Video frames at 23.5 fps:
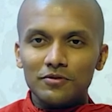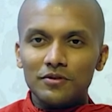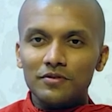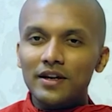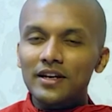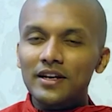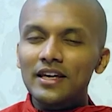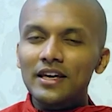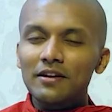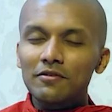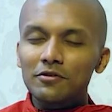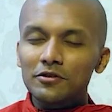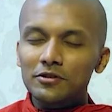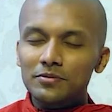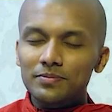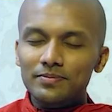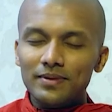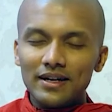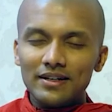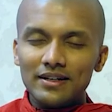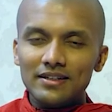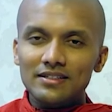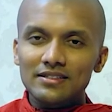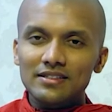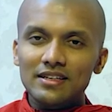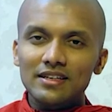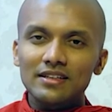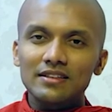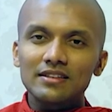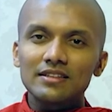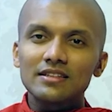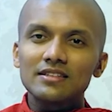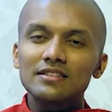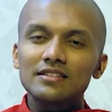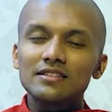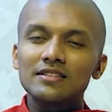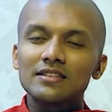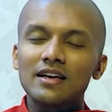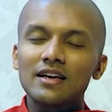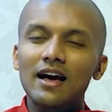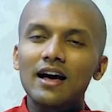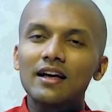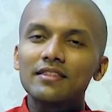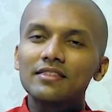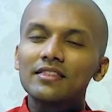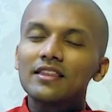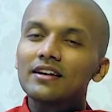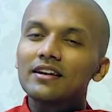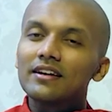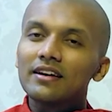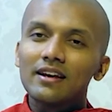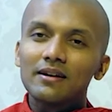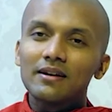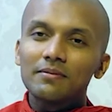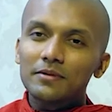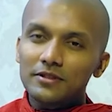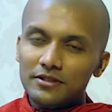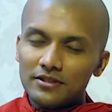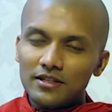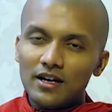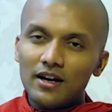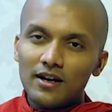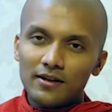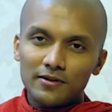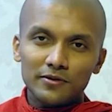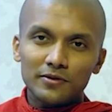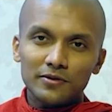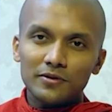when he was practicing this Atthakila